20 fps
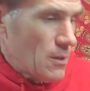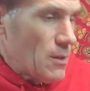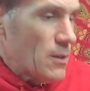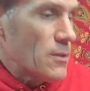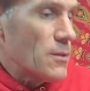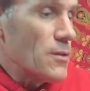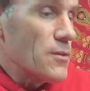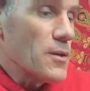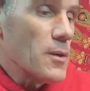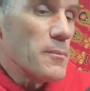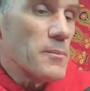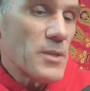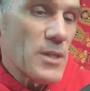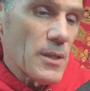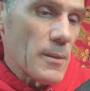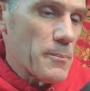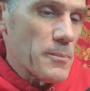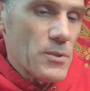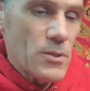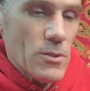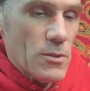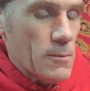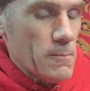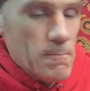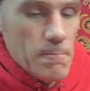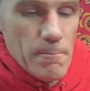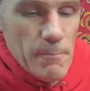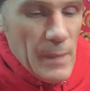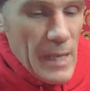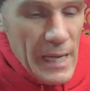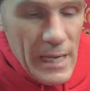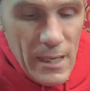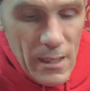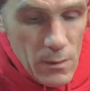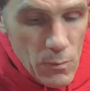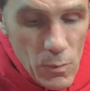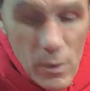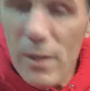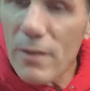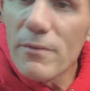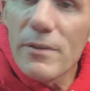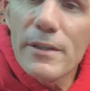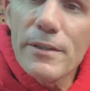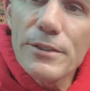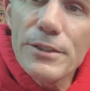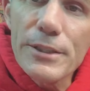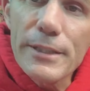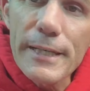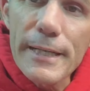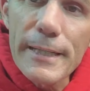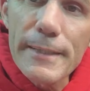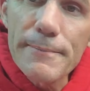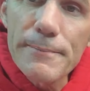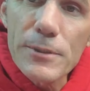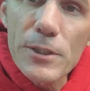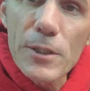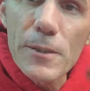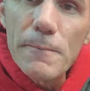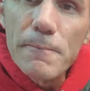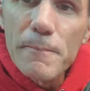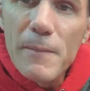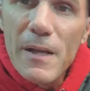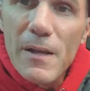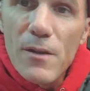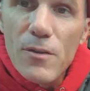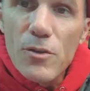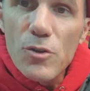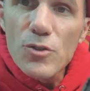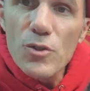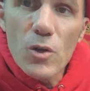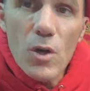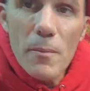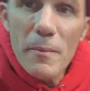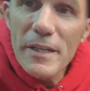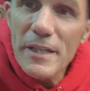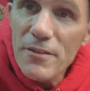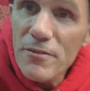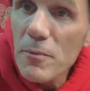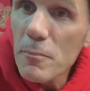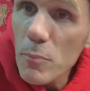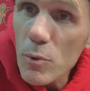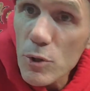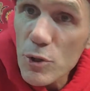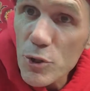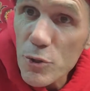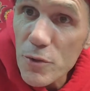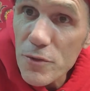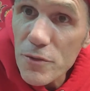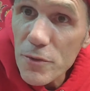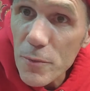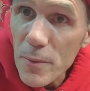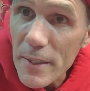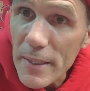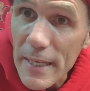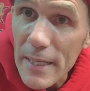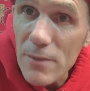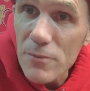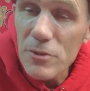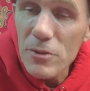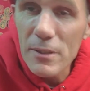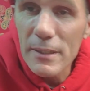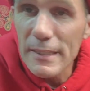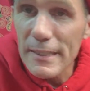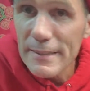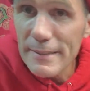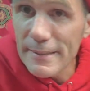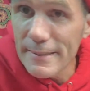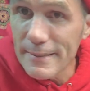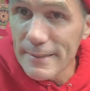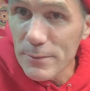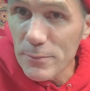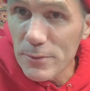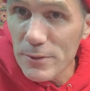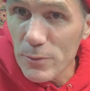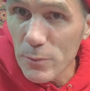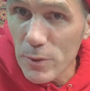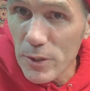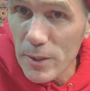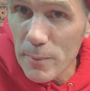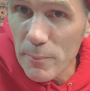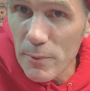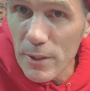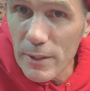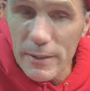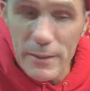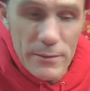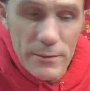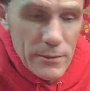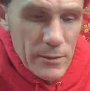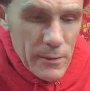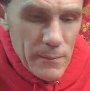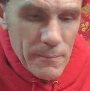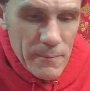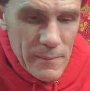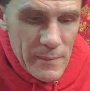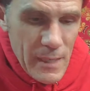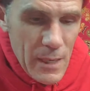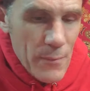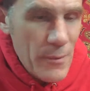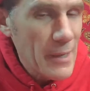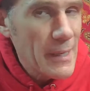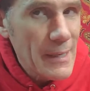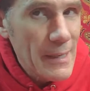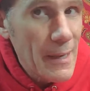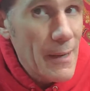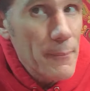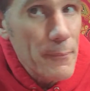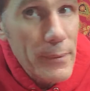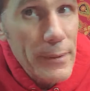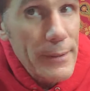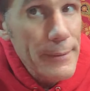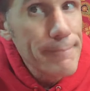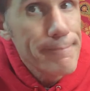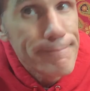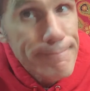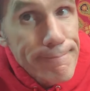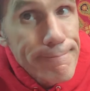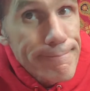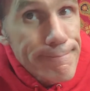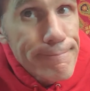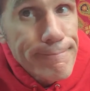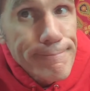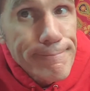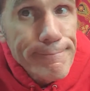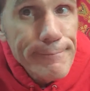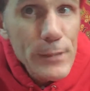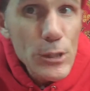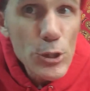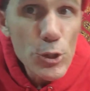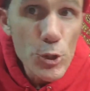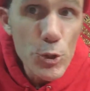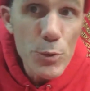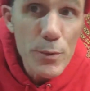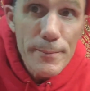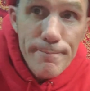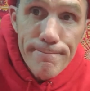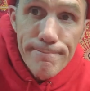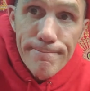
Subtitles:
the thumb tips, and whatever else you got. So those are all my different Bonjours for right now. So like I said, this one's a work in progress. So not ready yet, but soon.